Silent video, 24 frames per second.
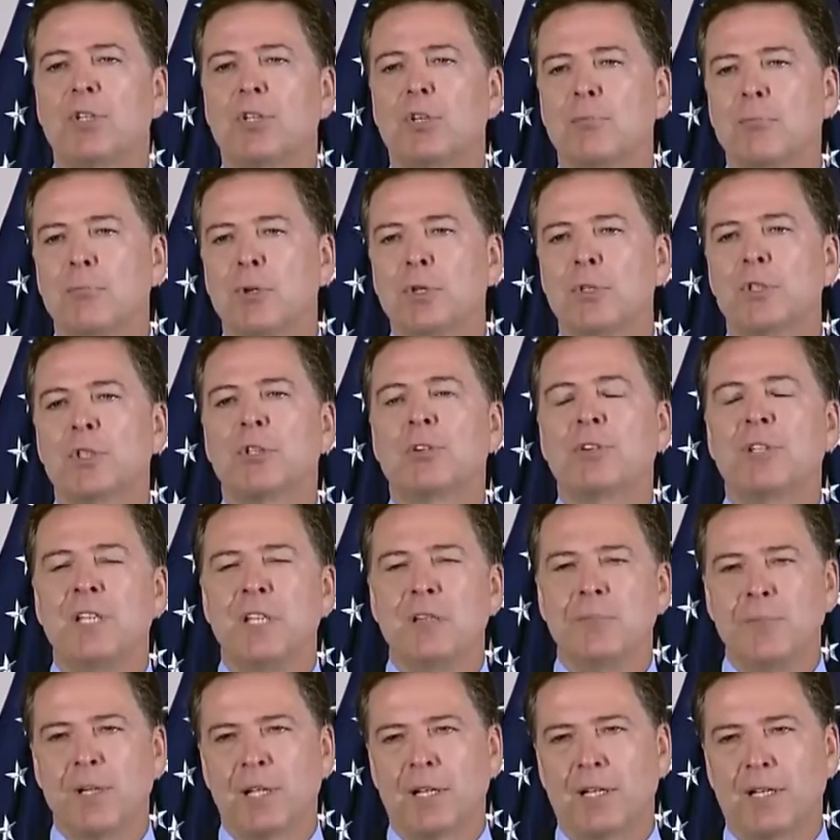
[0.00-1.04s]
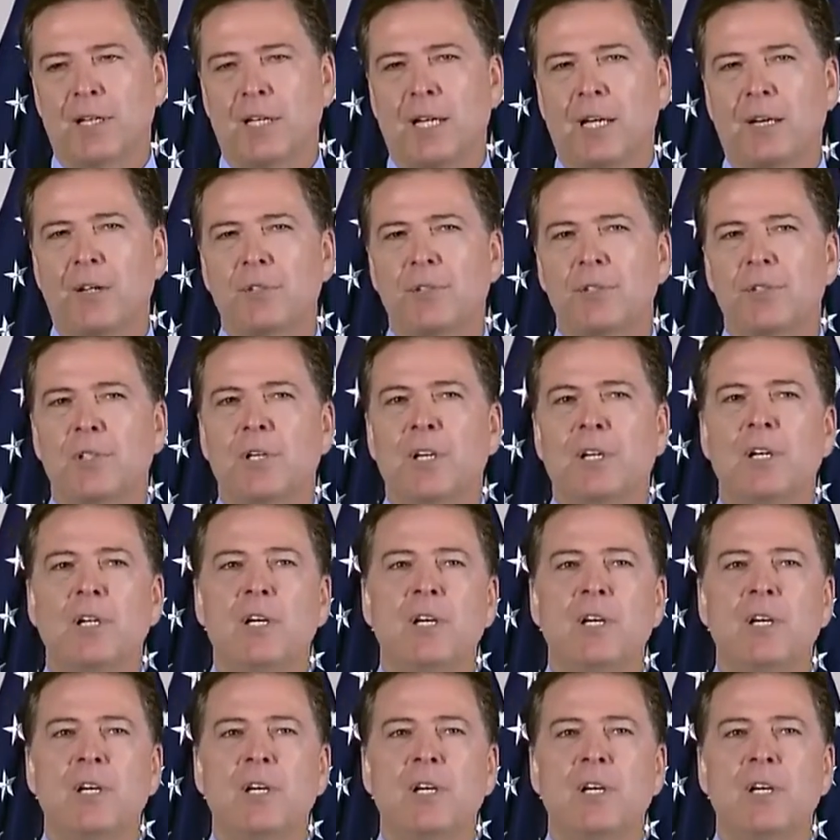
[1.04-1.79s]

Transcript: commercial email accounts